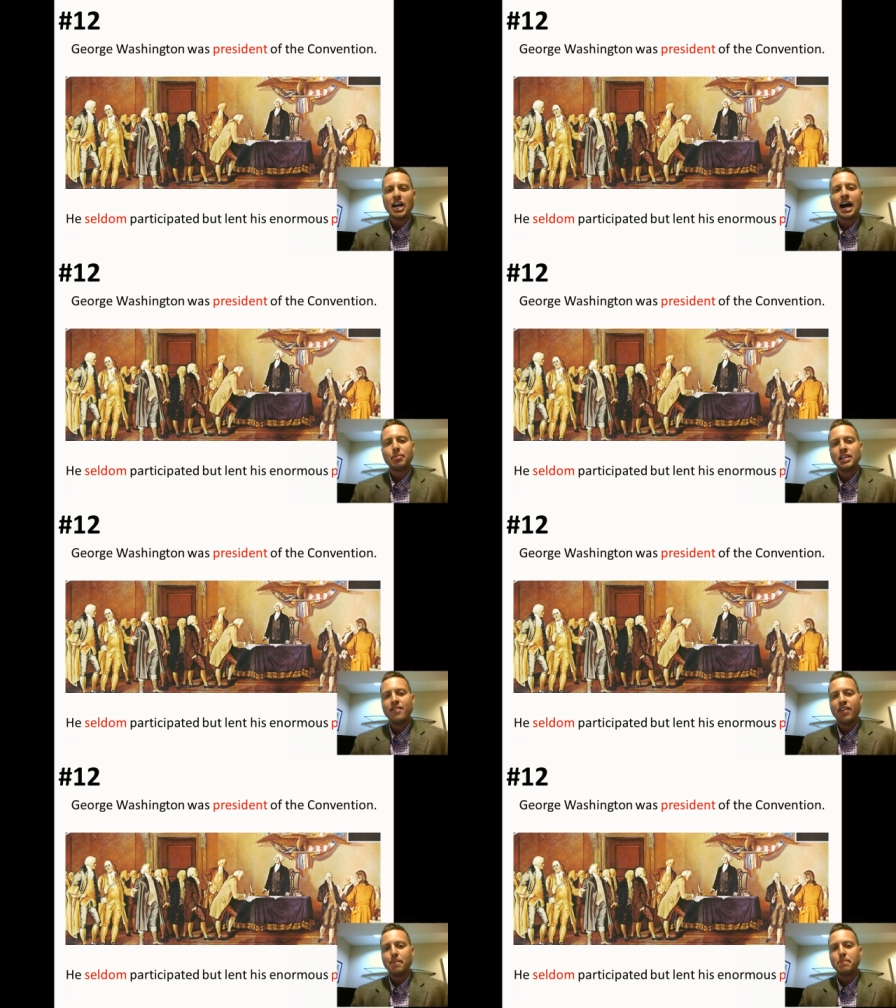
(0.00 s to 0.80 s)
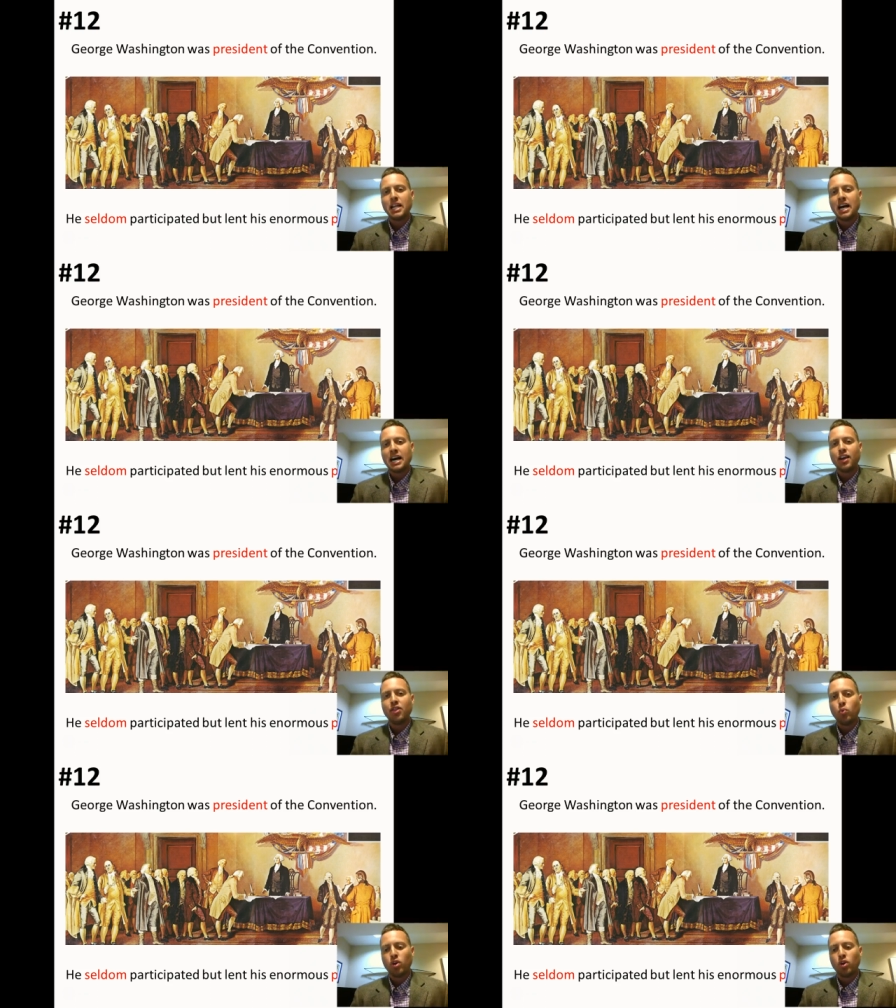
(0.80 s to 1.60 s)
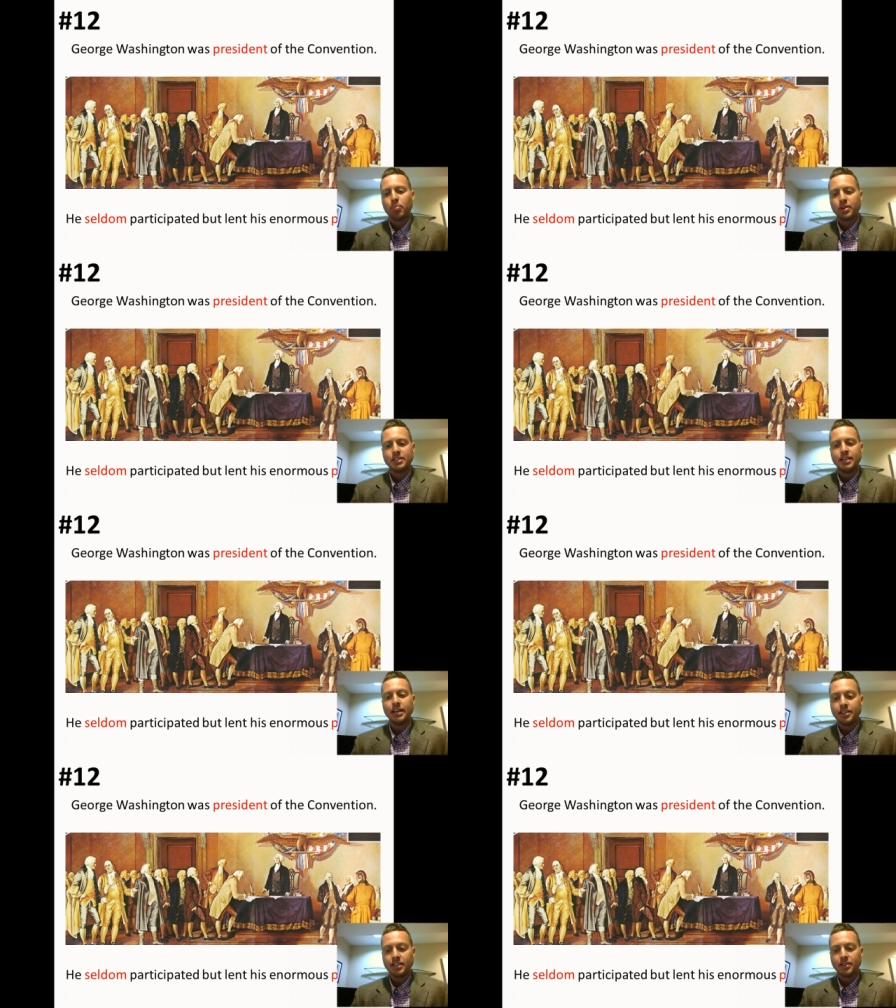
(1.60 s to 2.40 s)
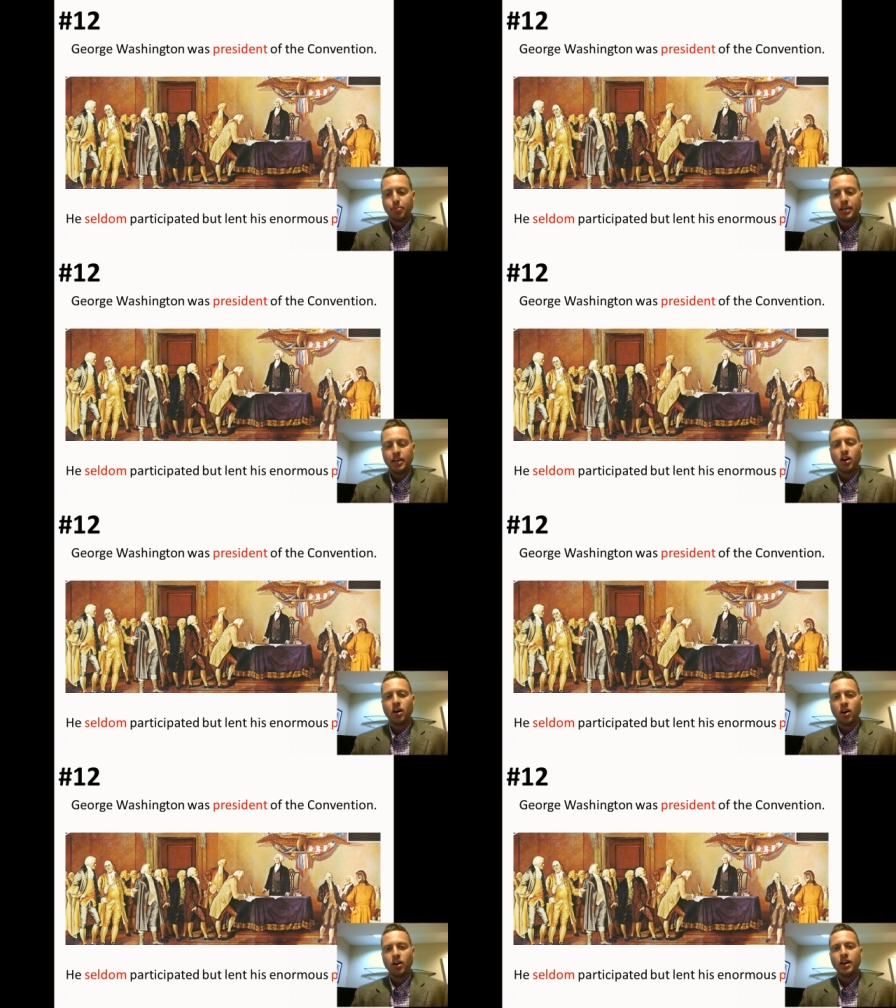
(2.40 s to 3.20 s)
I believe I'm blocking the word prestige. It is P-R-E-S-T-I-G-E,